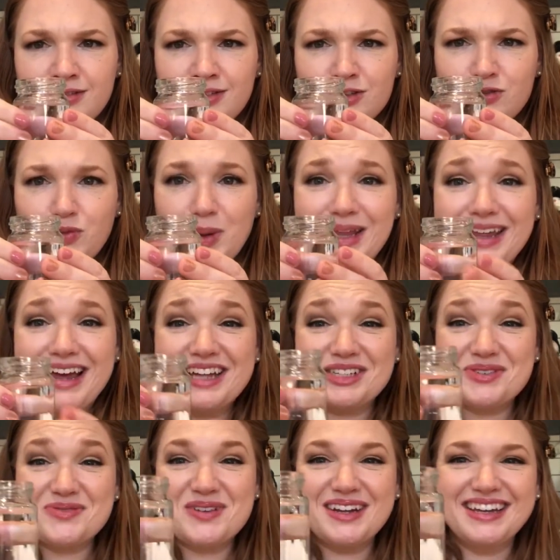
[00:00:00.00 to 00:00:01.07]

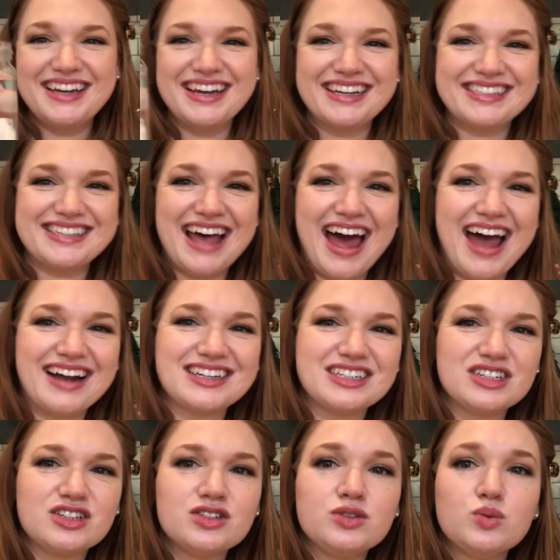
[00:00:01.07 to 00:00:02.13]
It's really exact.
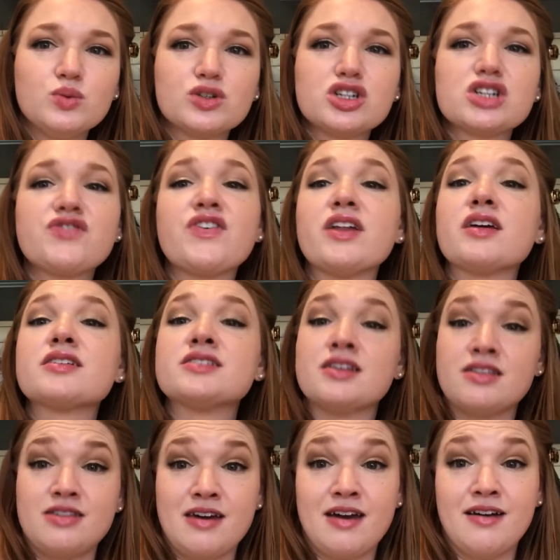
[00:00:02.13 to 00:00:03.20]
We're just filling to
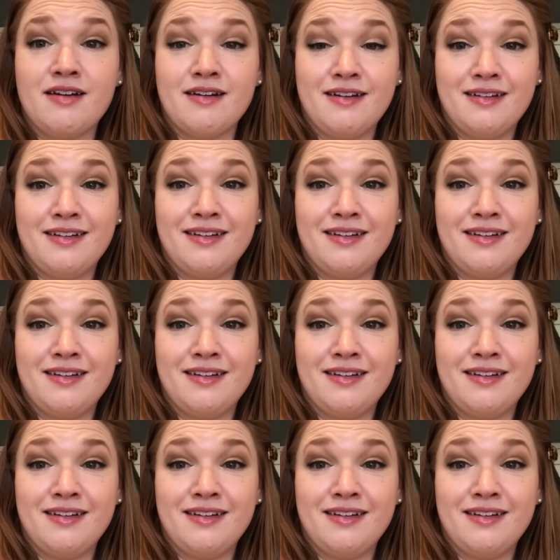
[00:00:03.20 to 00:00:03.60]
there.